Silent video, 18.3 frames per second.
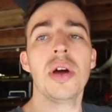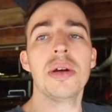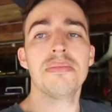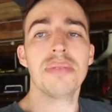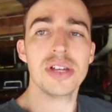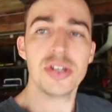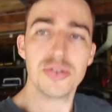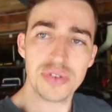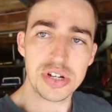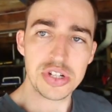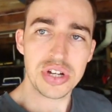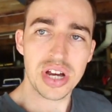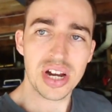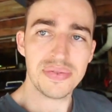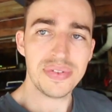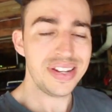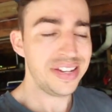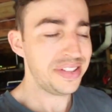please reach
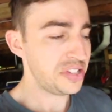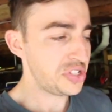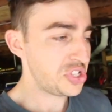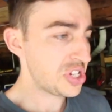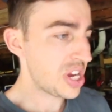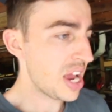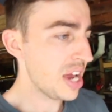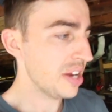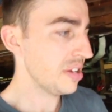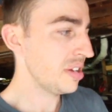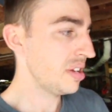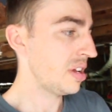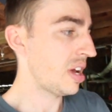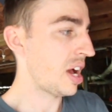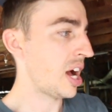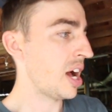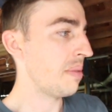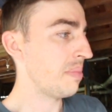out if you need to chat.
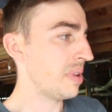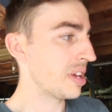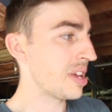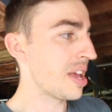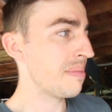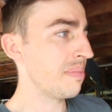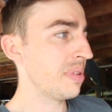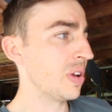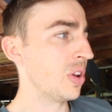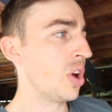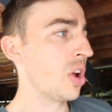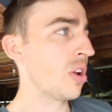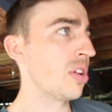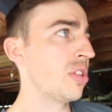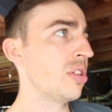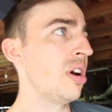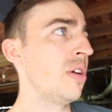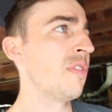It can be a
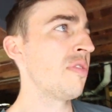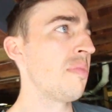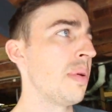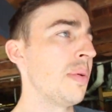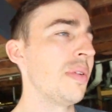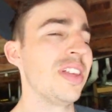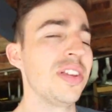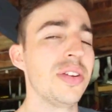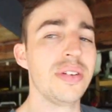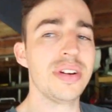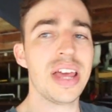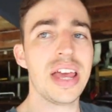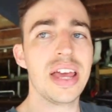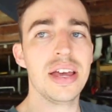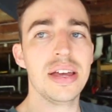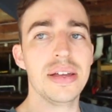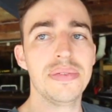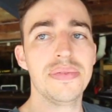lonely time for people that don't
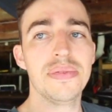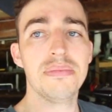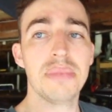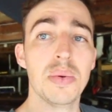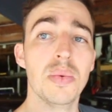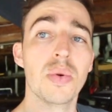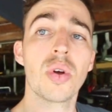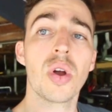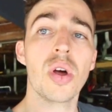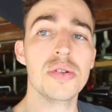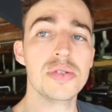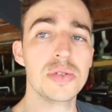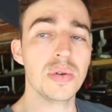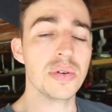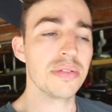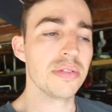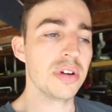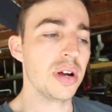have people close
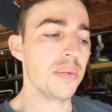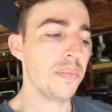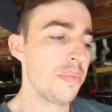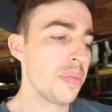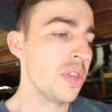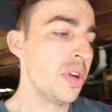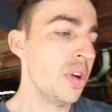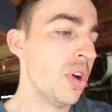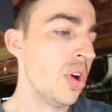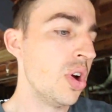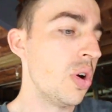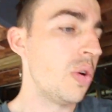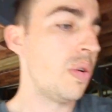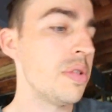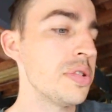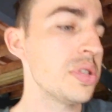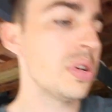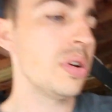to you around.
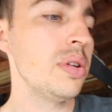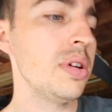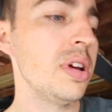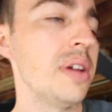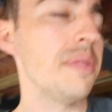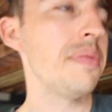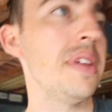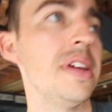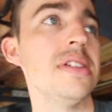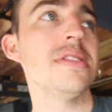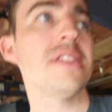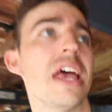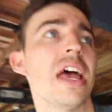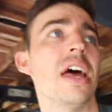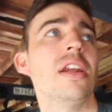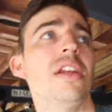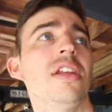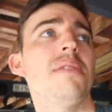Also, if there's
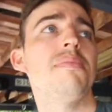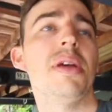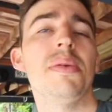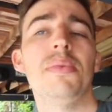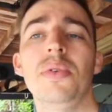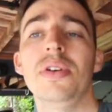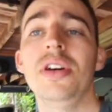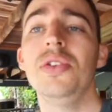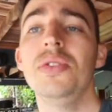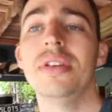elderly people in